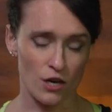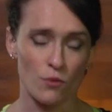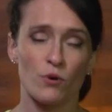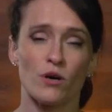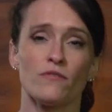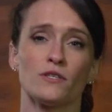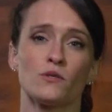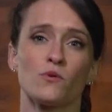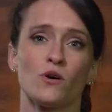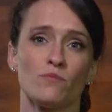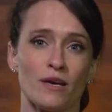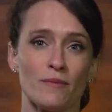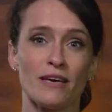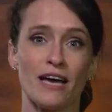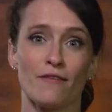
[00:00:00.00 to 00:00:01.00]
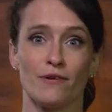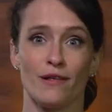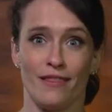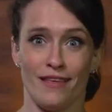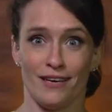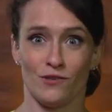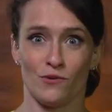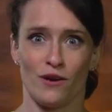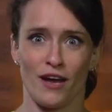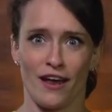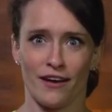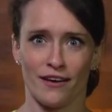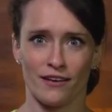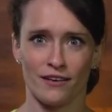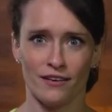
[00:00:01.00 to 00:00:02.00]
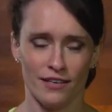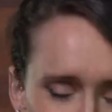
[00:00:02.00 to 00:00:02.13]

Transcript: in a perfect world, maybe everything is organic.